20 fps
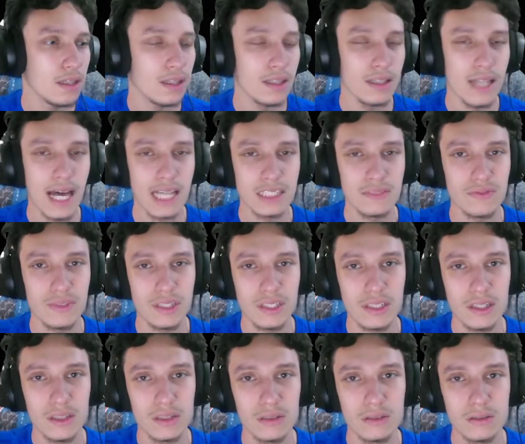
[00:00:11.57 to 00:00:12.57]
Last
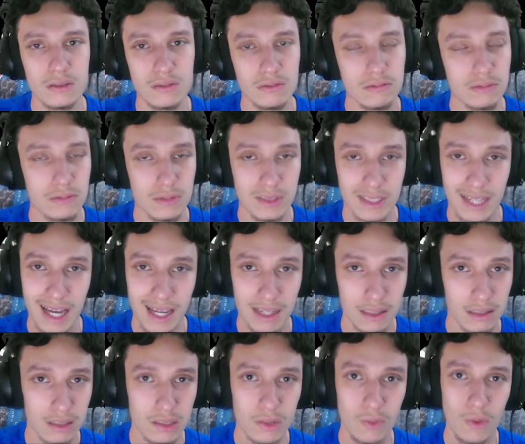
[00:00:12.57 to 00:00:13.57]
video got a
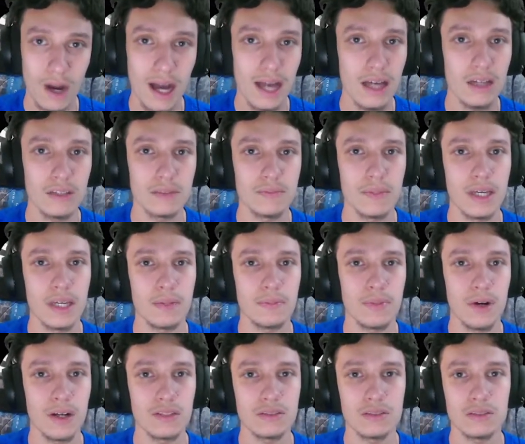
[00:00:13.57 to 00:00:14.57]
little wild, man.
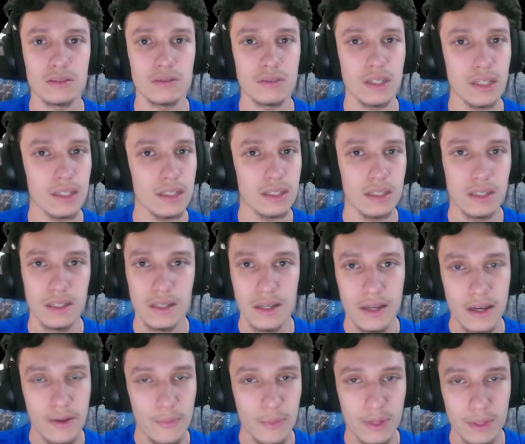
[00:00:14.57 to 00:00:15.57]
Part two, we, got,
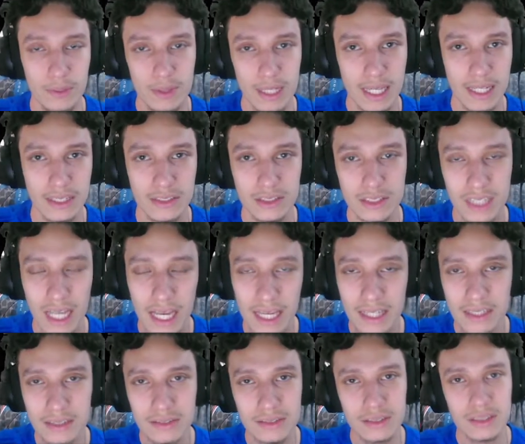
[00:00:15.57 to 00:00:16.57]
we were getting
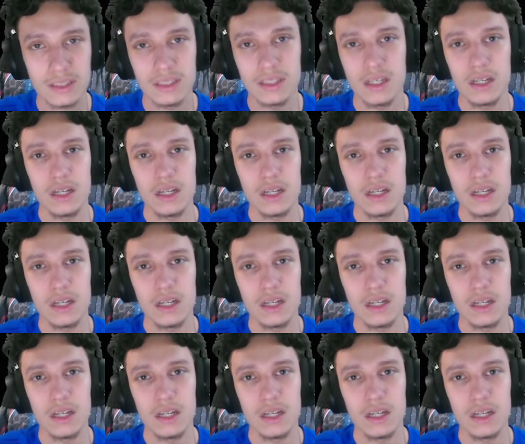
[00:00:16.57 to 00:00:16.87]
chased.